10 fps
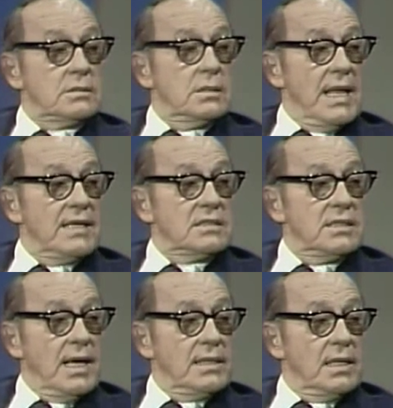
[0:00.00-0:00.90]
last
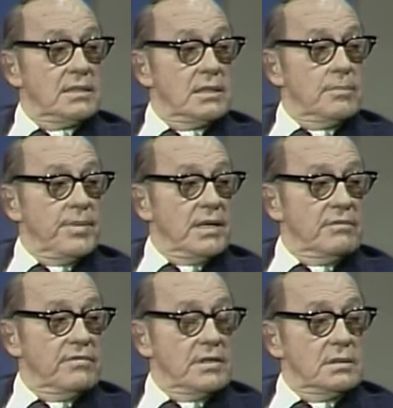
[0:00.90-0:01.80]
night I did a
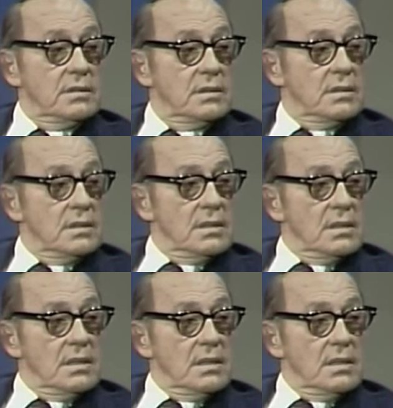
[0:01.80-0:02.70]
benefit
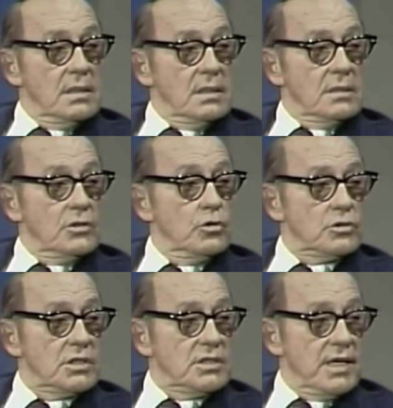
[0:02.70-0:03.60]
in
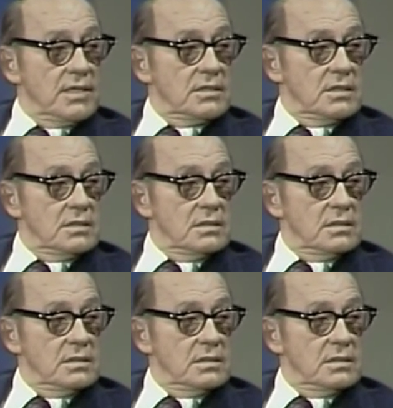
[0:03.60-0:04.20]
Houston, Texas.